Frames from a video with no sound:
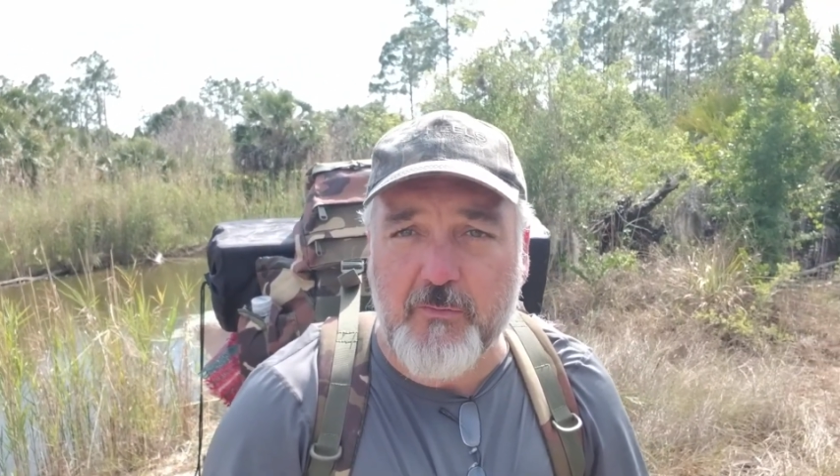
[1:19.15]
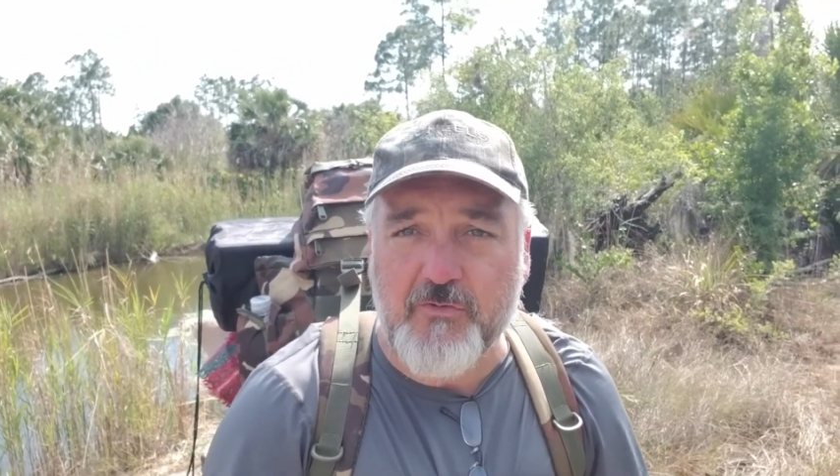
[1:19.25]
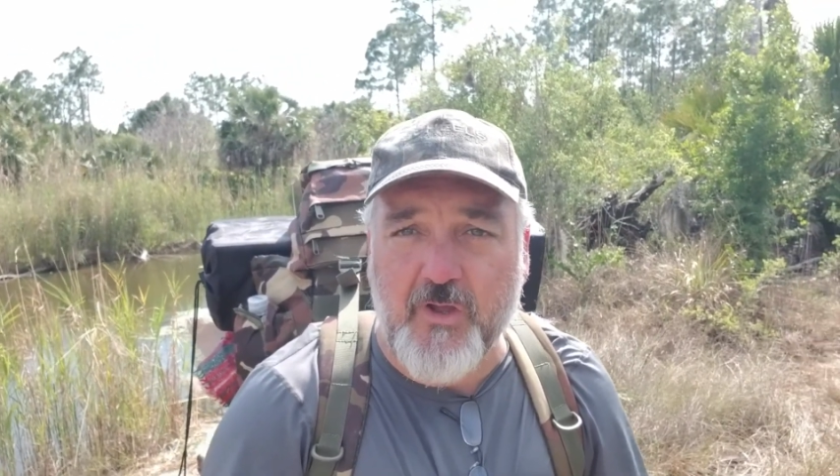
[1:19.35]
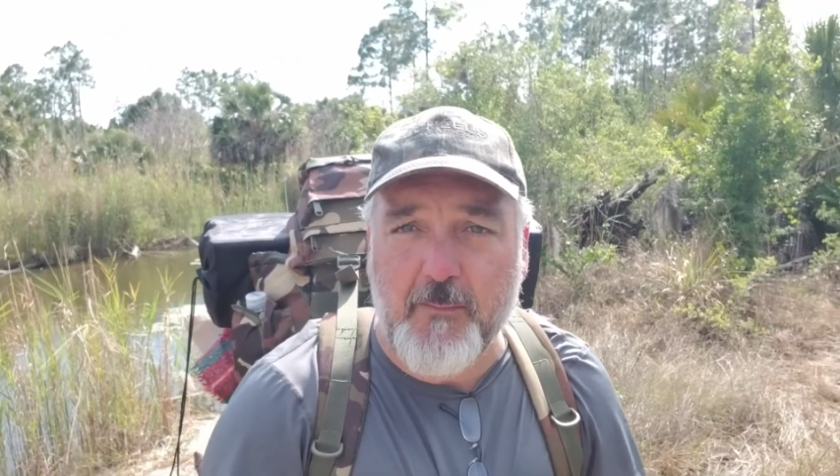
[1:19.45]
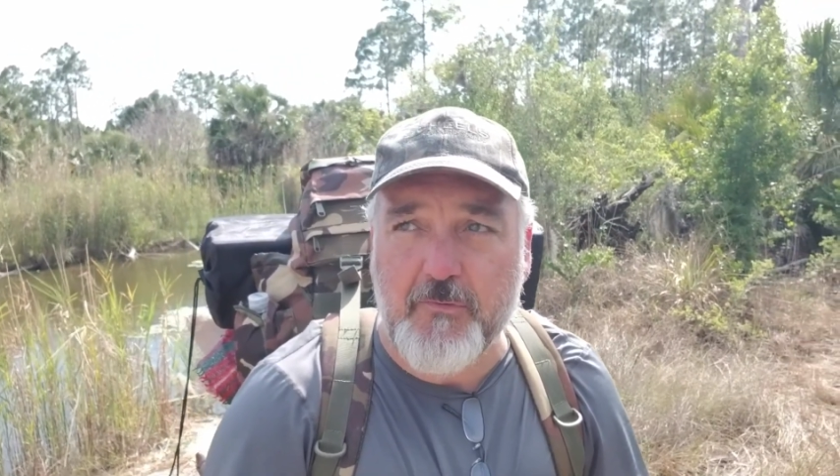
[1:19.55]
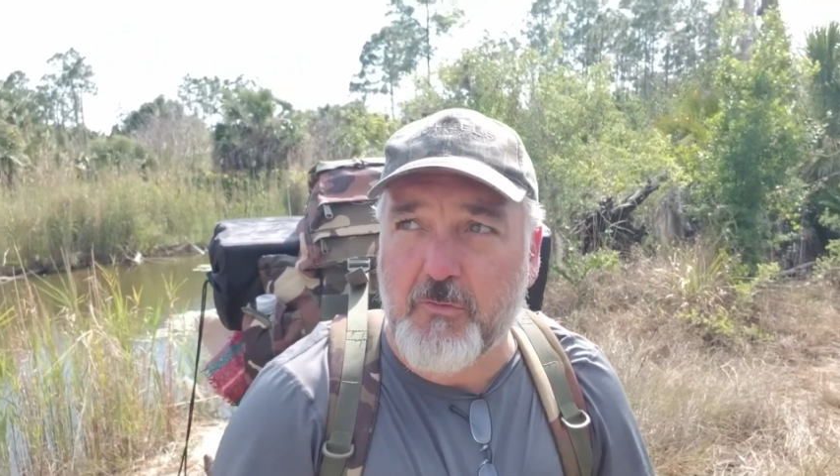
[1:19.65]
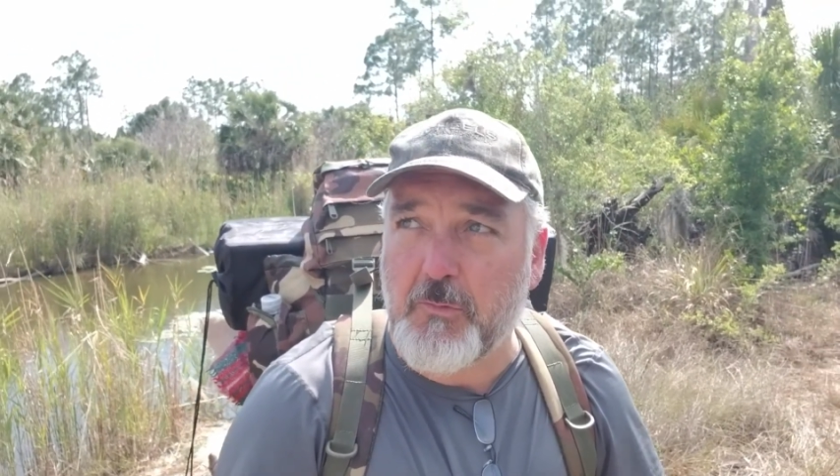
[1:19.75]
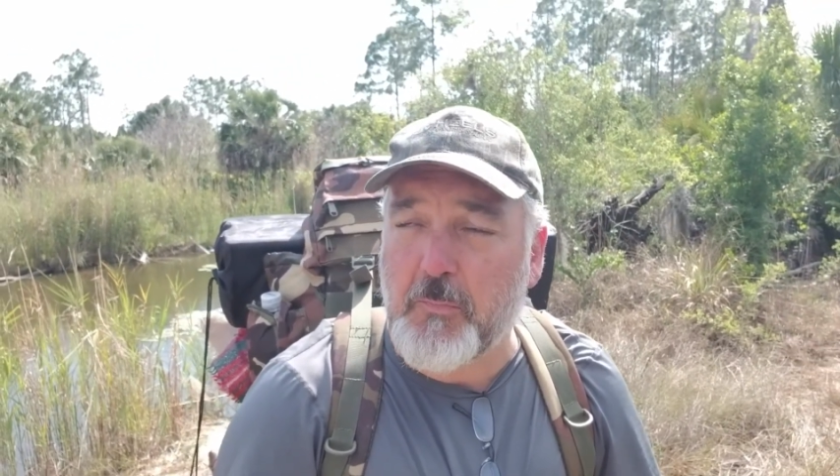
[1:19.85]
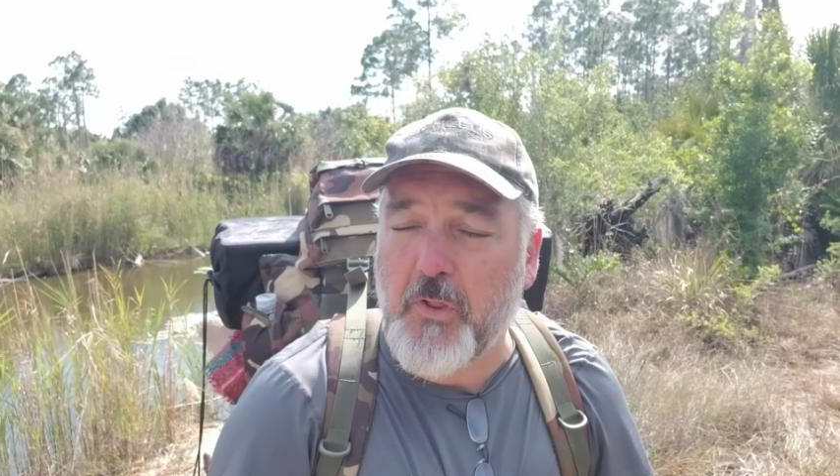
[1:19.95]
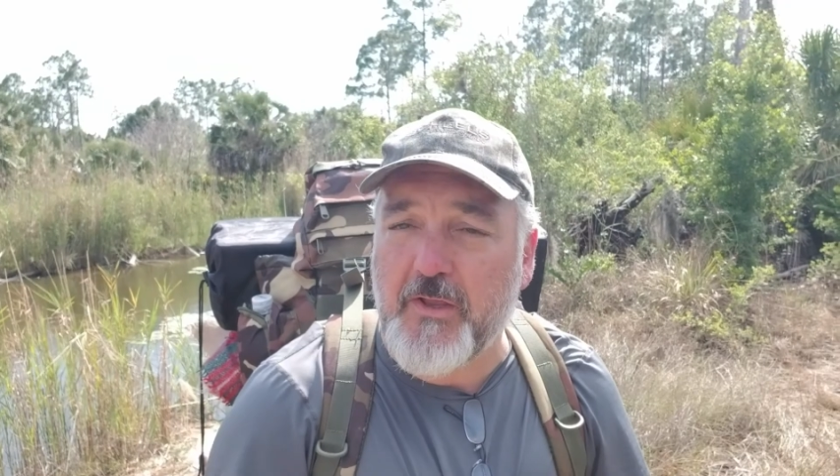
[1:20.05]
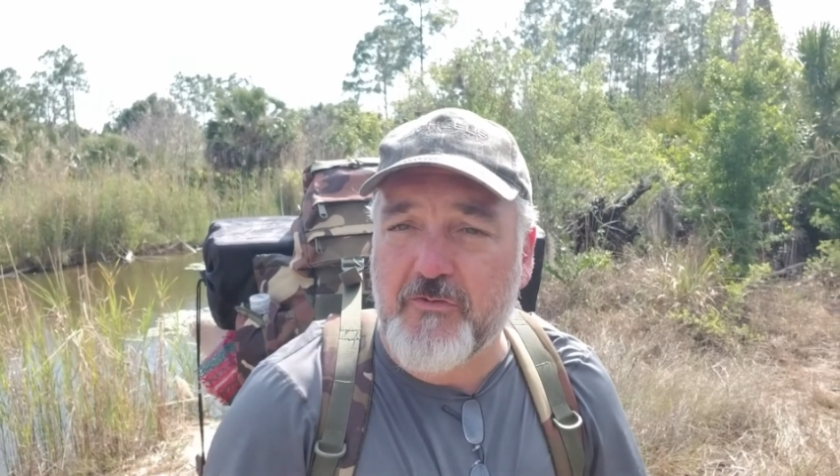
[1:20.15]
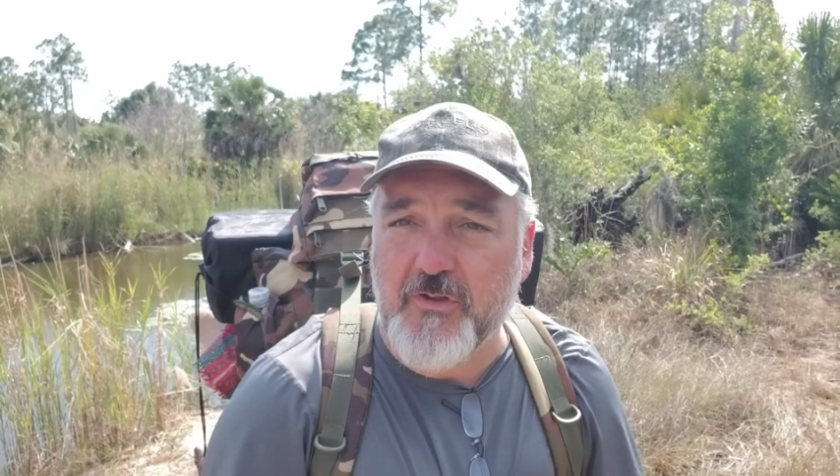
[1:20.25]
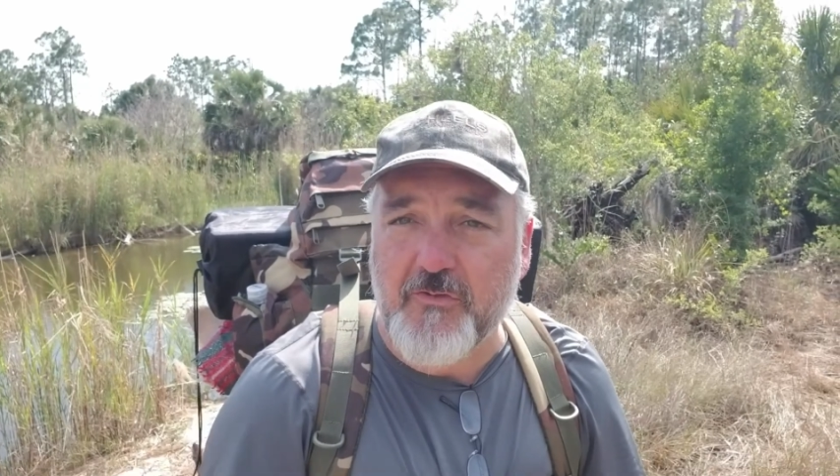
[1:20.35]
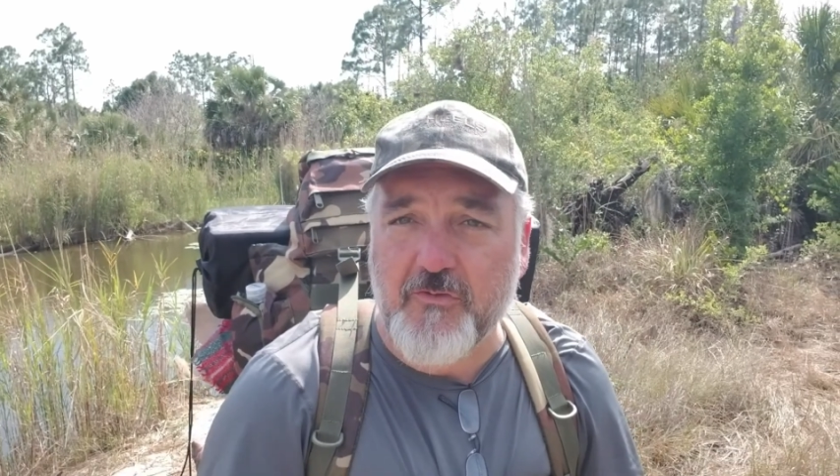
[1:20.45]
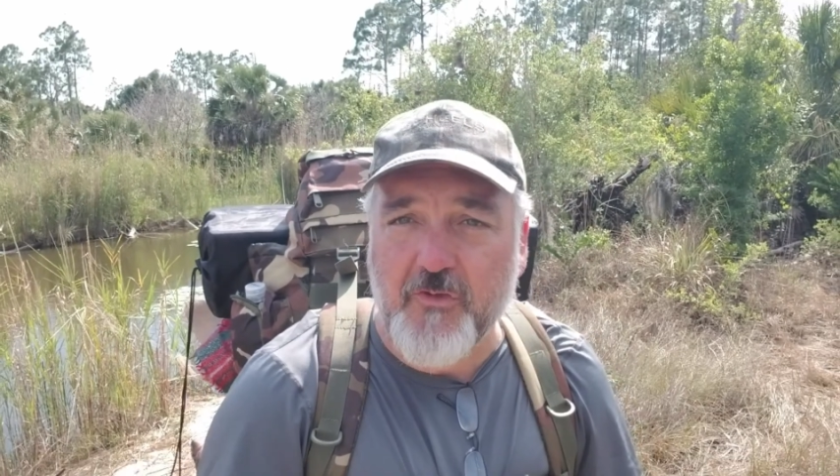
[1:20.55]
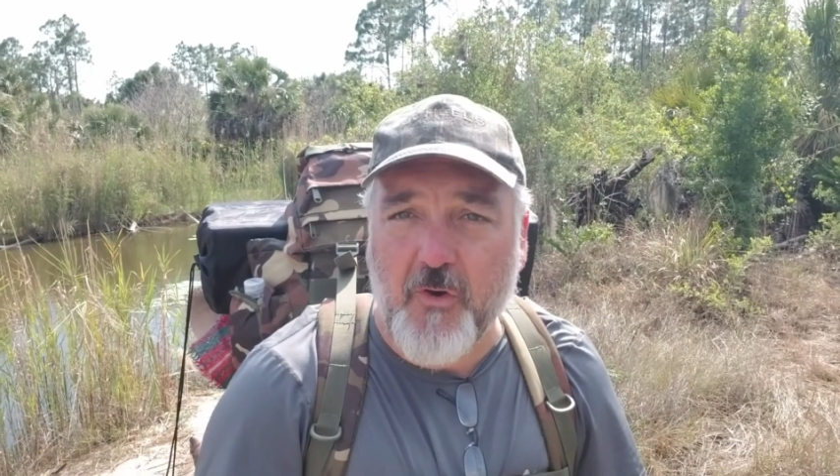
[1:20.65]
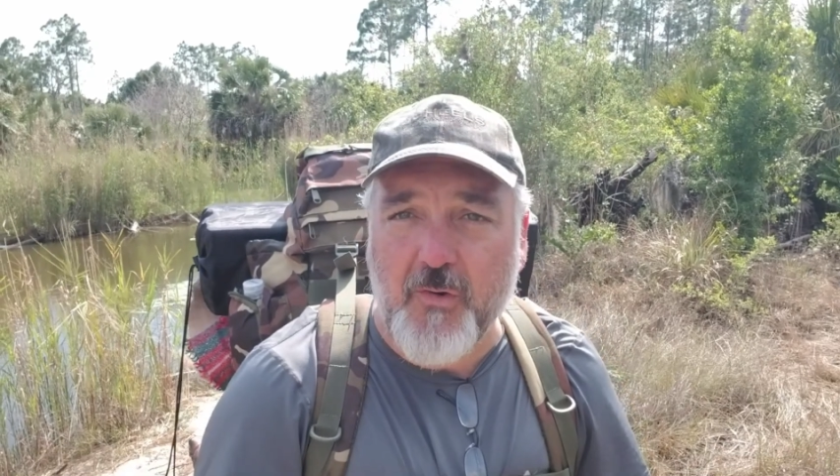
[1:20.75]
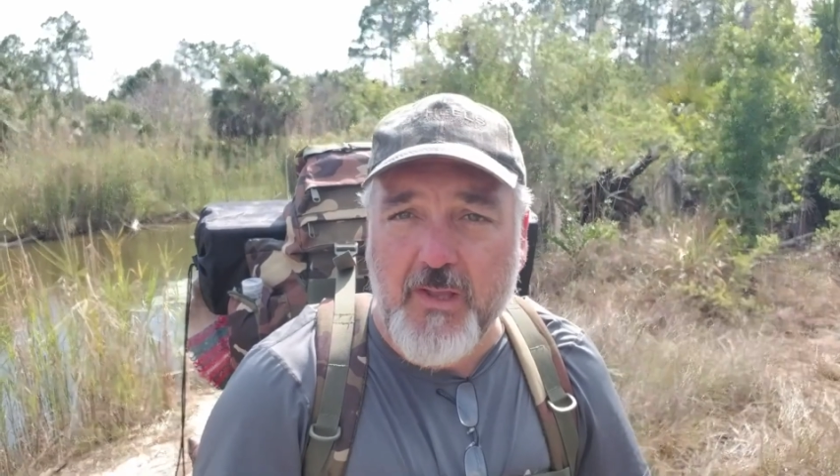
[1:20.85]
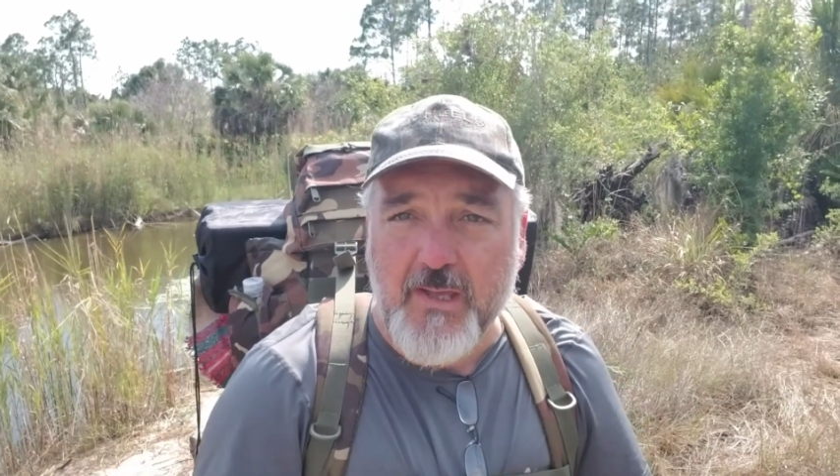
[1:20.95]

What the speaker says: was time to replace it. So